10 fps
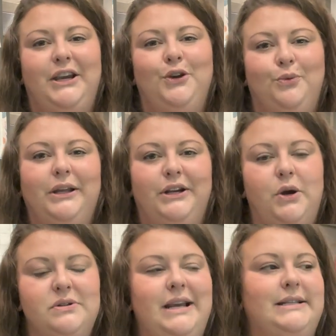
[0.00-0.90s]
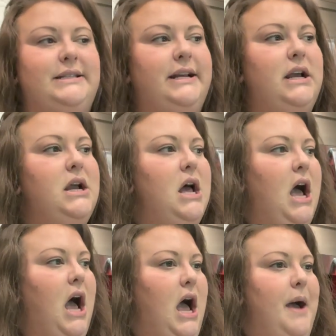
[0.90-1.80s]
really don't taste it.
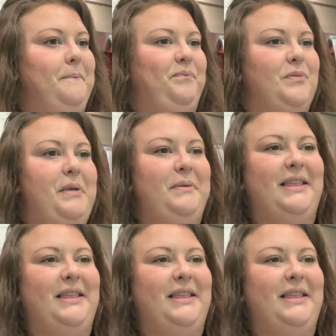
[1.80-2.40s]
Maybe